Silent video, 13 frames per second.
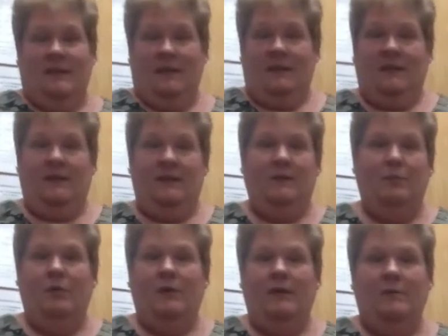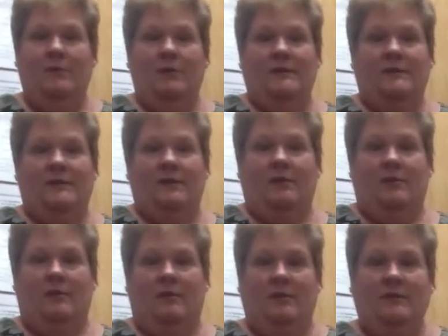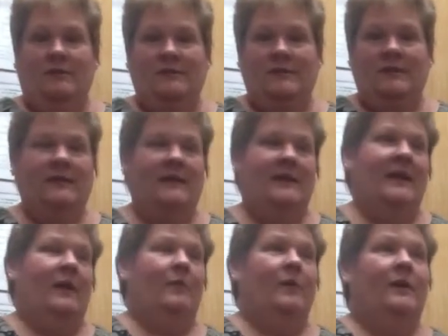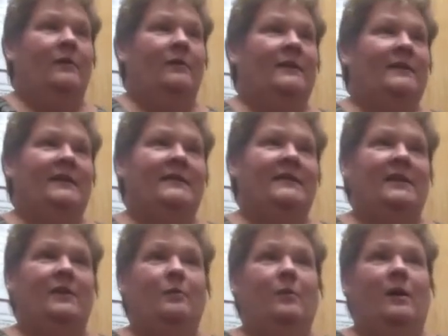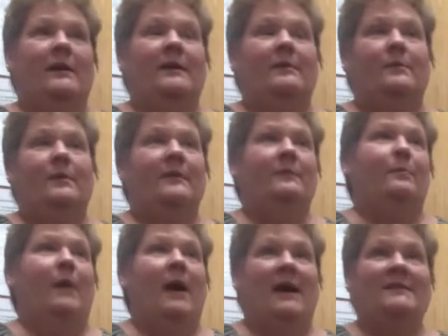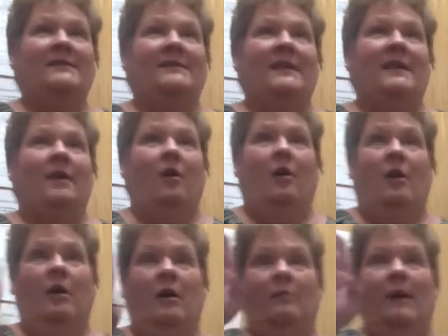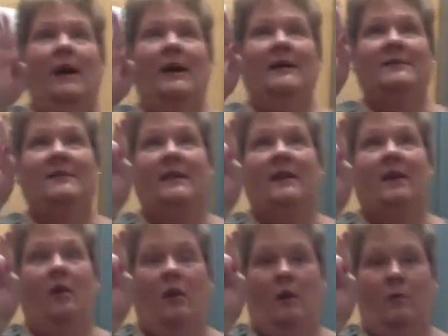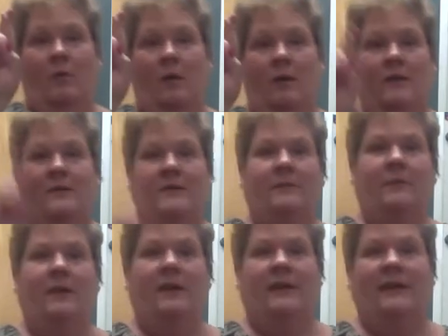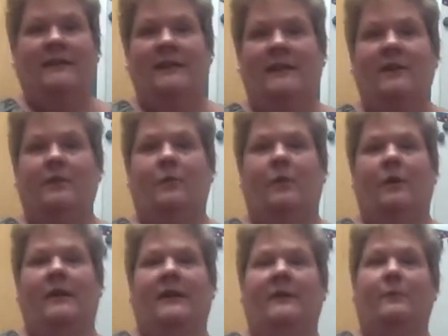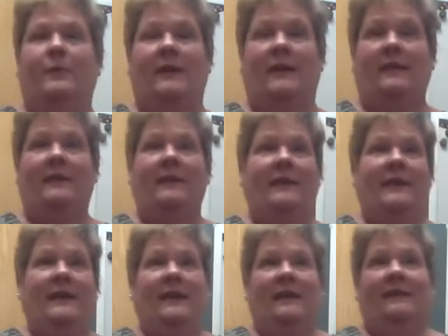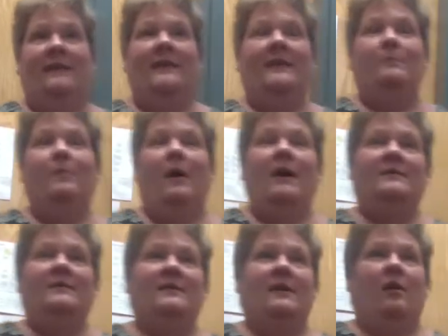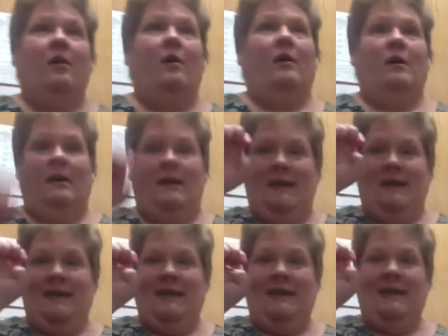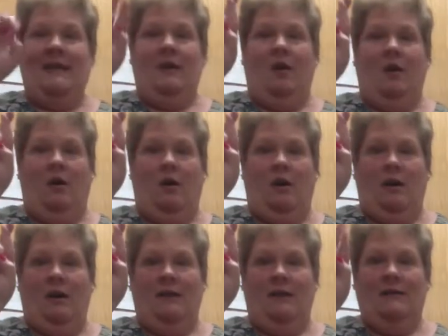Good morning, boys and girls. We're going to continue working with Bossy R words, and we're going to continue working with the Bossy R, ER,